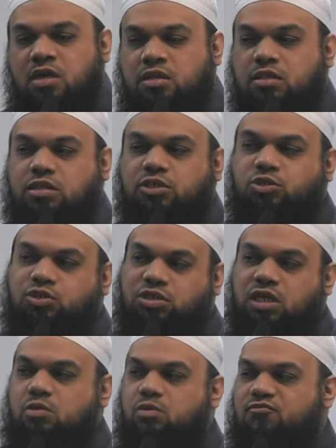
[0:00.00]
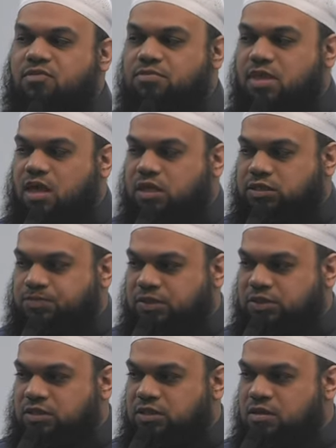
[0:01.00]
that they should stay away from their husbands.